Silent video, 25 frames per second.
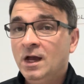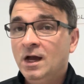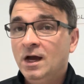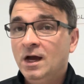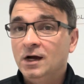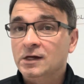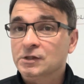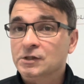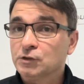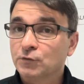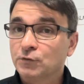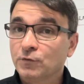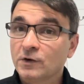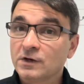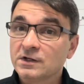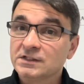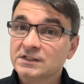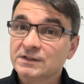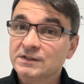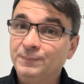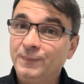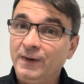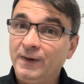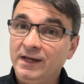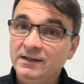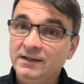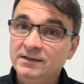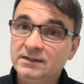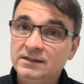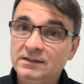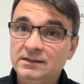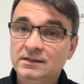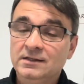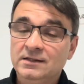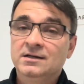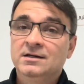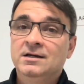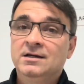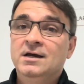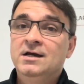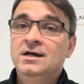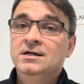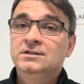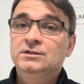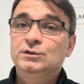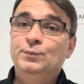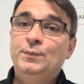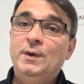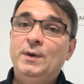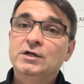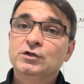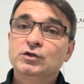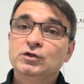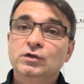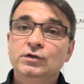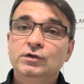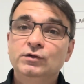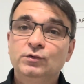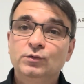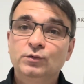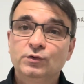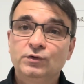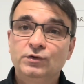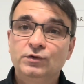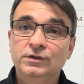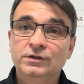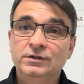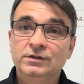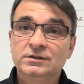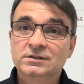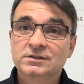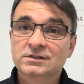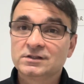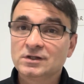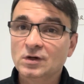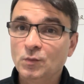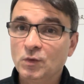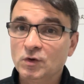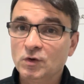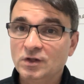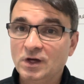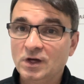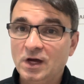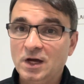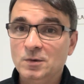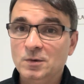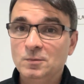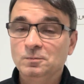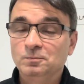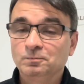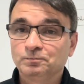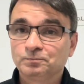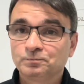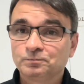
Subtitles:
as far as spending, especially during summertime,